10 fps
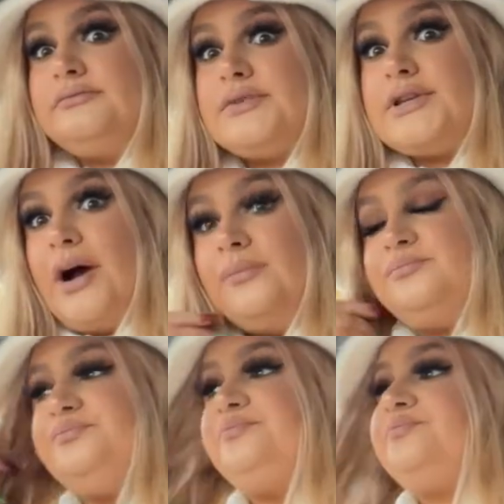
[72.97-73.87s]
So,
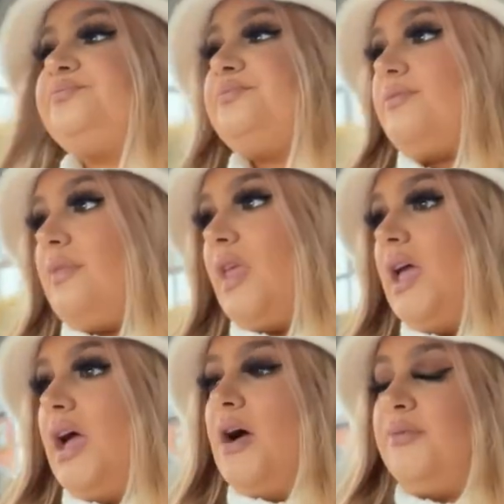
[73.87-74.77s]

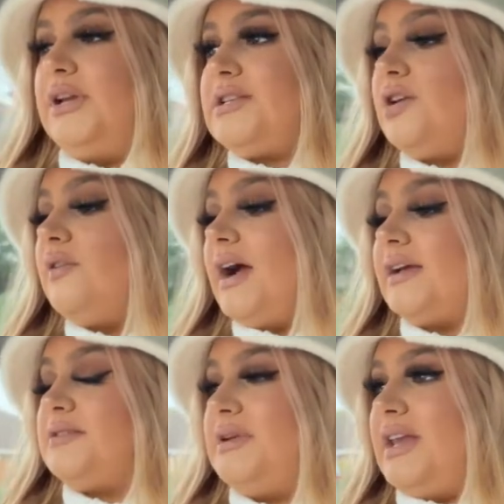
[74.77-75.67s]
but it's all right,
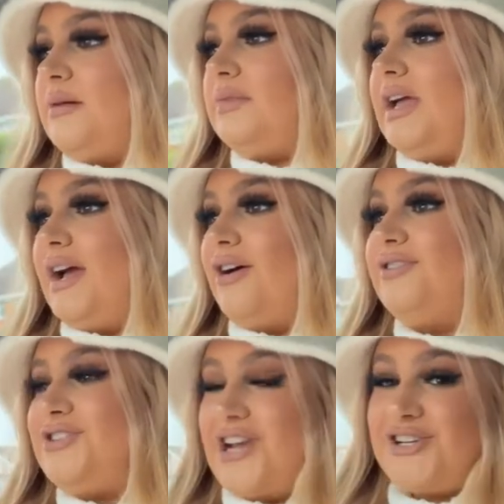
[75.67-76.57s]
because me and Emily are going
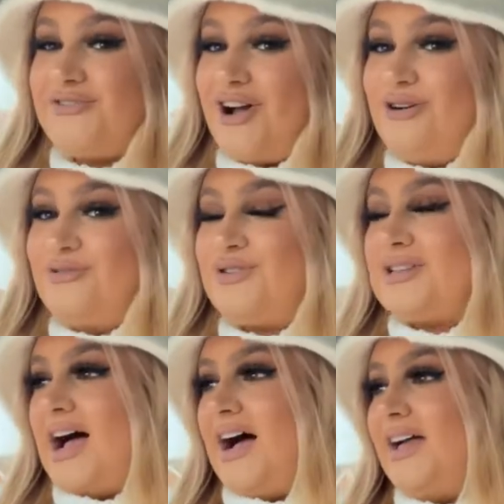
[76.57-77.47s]
to Cheshire Oaks,
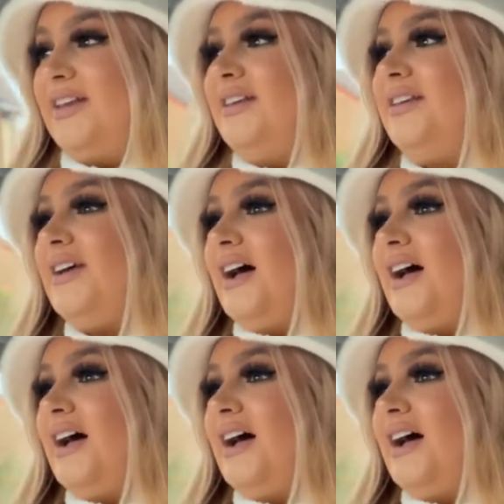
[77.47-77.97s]
and